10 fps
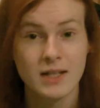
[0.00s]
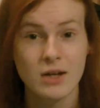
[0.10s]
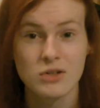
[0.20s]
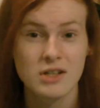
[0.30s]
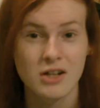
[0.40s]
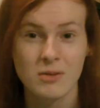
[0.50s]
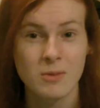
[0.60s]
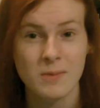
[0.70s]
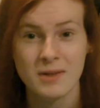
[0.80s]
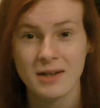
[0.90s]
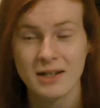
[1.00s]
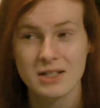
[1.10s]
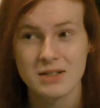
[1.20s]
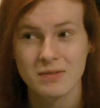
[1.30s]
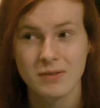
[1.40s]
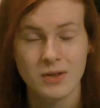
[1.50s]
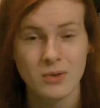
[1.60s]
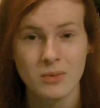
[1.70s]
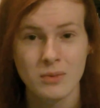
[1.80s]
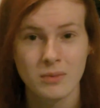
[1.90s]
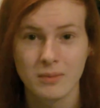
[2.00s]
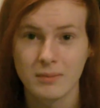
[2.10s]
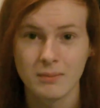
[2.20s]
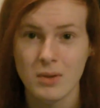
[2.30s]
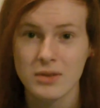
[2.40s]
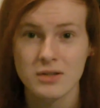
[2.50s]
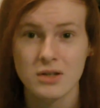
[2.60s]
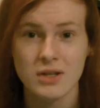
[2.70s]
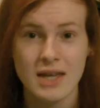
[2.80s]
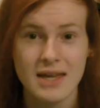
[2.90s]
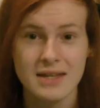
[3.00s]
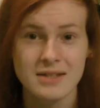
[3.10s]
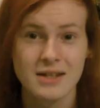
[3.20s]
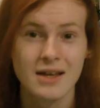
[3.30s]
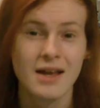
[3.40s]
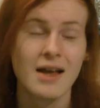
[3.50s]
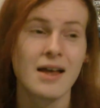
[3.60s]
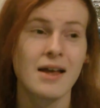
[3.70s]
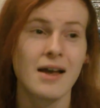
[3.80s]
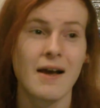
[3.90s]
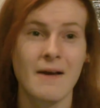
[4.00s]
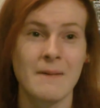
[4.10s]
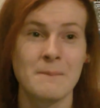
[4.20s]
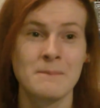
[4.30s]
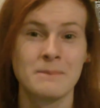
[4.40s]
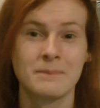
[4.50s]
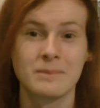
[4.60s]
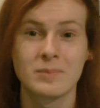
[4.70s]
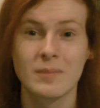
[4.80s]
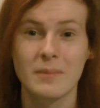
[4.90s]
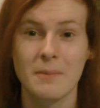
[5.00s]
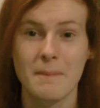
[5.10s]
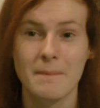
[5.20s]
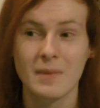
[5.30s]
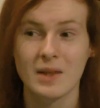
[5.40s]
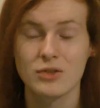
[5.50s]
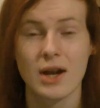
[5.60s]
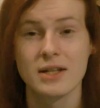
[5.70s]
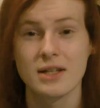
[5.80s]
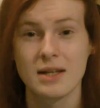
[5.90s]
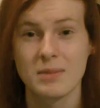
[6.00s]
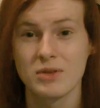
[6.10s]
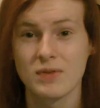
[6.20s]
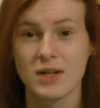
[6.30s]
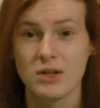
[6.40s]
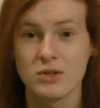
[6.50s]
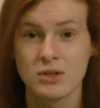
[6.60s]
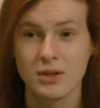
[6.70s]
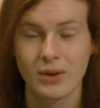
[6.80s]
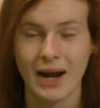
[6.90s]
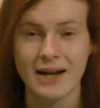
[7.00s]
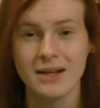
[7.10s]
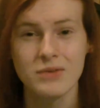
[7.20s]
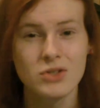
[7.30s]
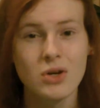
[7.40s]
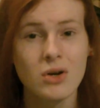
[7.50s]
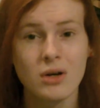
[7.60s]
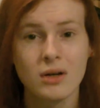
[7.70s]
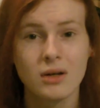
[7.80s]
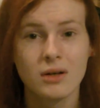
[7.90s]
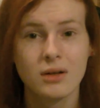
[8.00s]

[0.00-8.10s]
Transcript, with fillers: videos that come up in the next few months or years. Um, try to keep these videos kind of short,